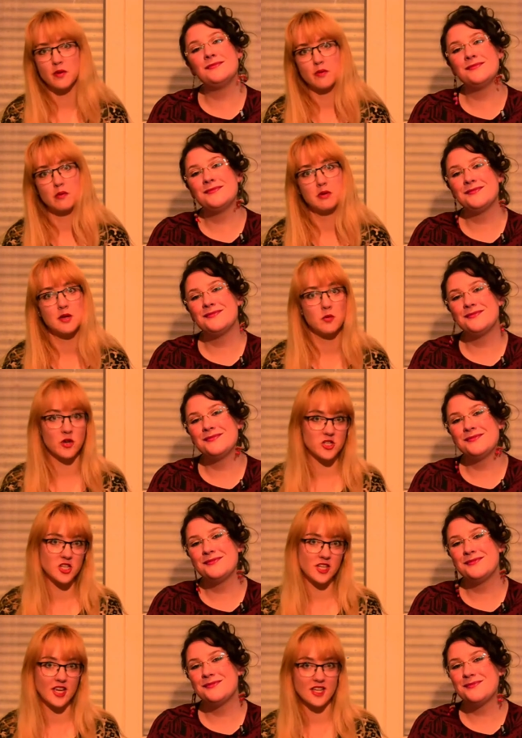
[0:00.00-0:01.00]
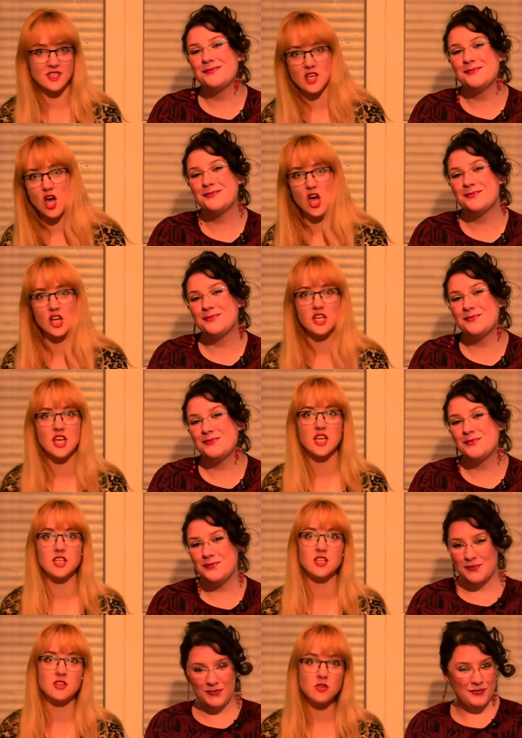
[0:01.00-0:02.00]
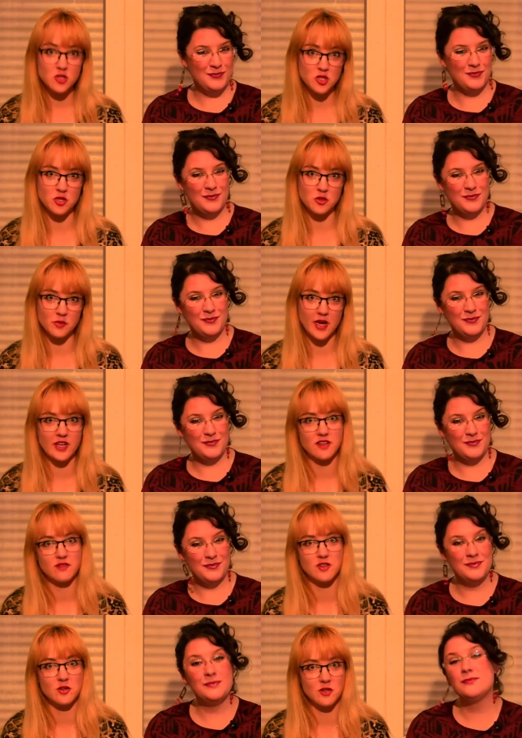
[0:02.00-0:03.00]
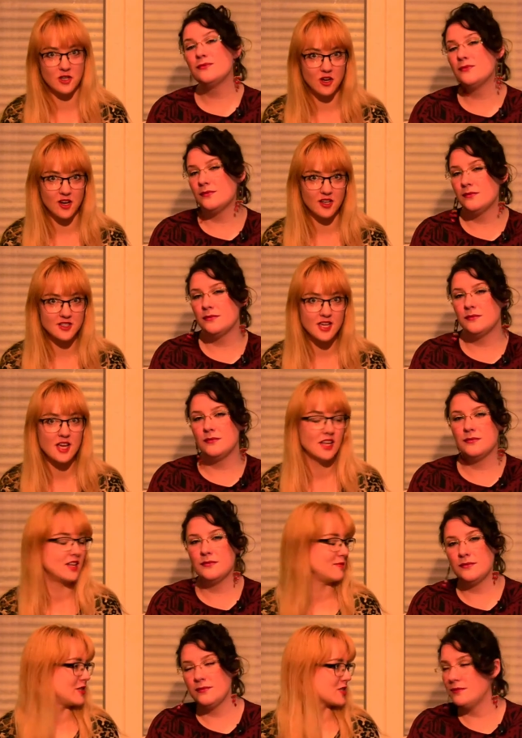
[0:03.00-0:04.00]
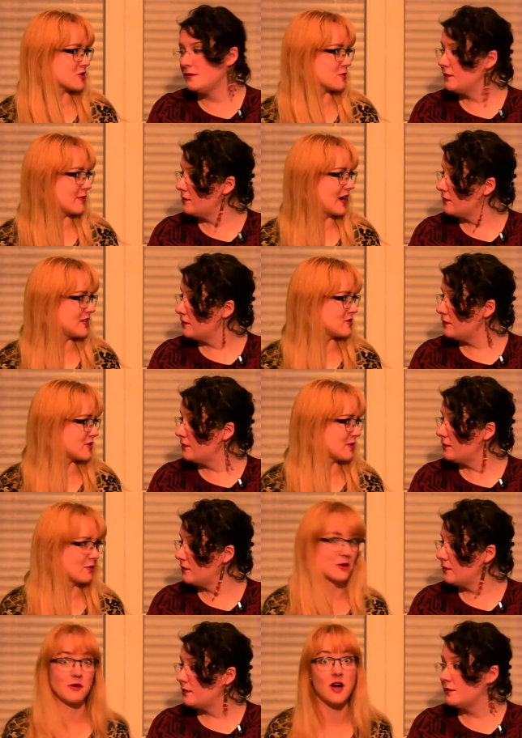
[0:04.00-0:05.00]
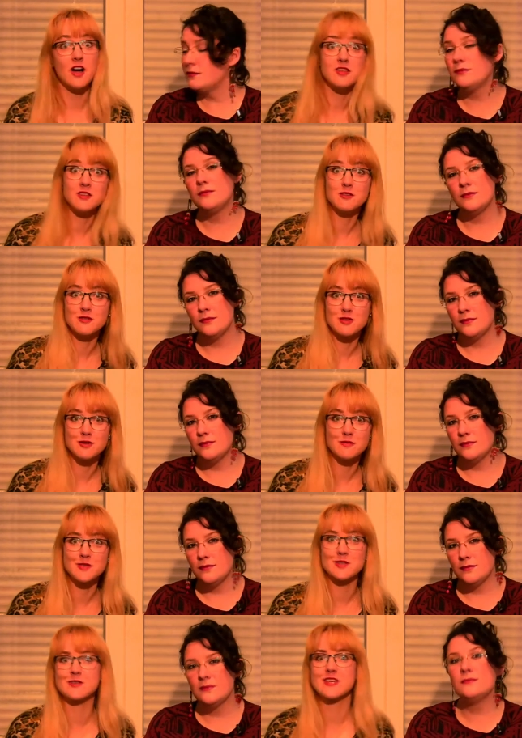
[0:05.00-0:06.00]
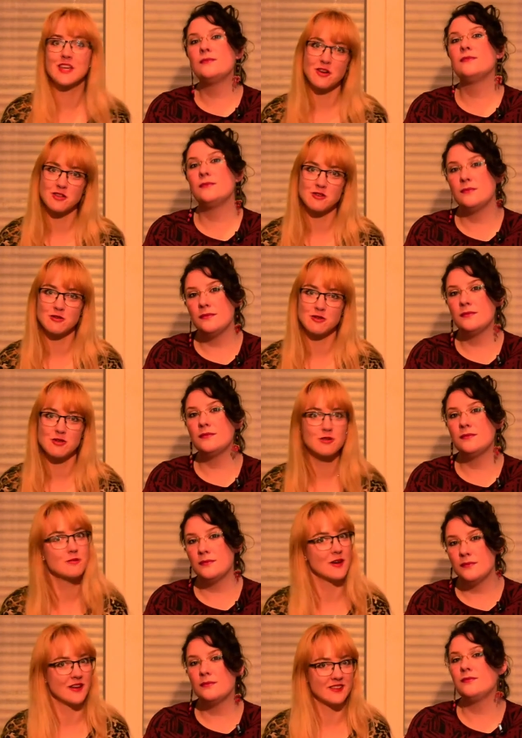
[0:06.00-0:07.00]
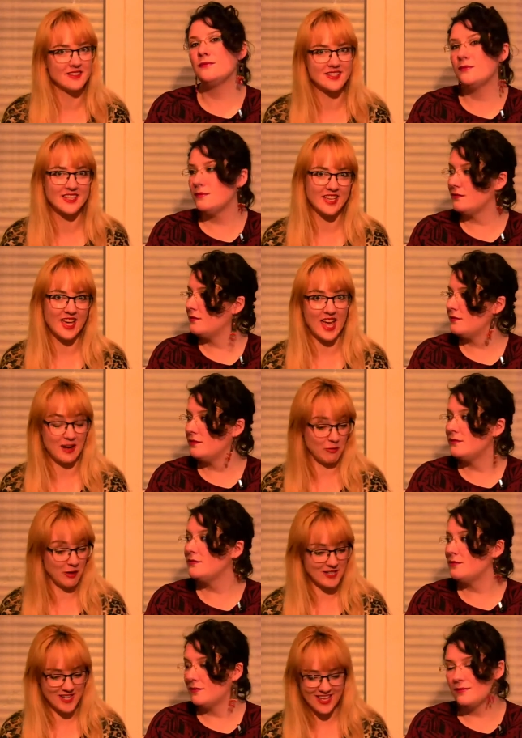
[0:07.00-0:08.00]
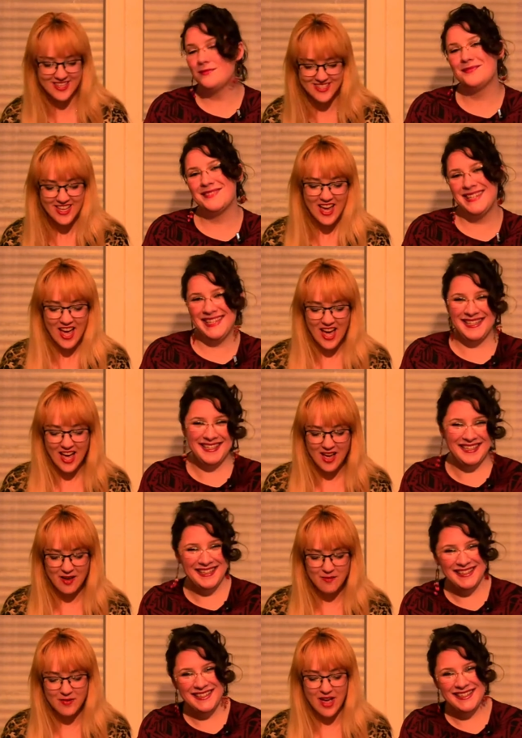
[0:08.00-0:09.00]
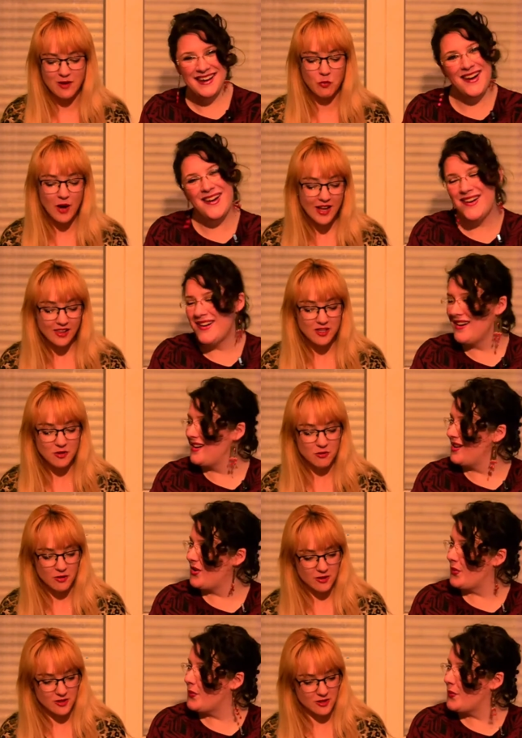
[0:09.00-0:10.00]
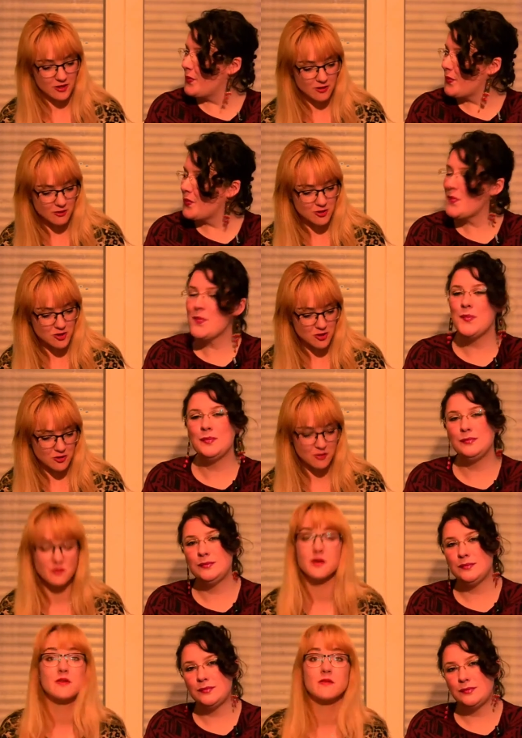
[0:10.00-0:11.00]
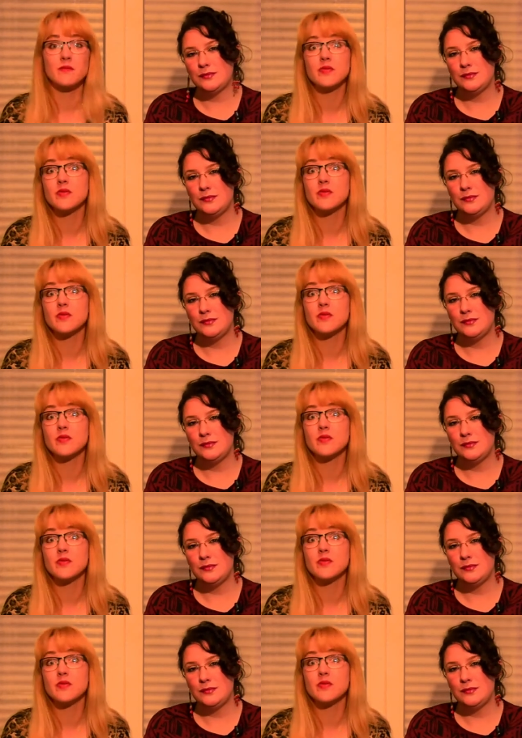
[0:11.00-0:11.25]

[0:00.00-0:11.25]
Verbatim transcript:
Speaker 1: probably watching us on YouTube. And if you're not, let me just remind you that we're on YouTube. So get on YouTube and, and watch us. Um, and while you're on YouTube,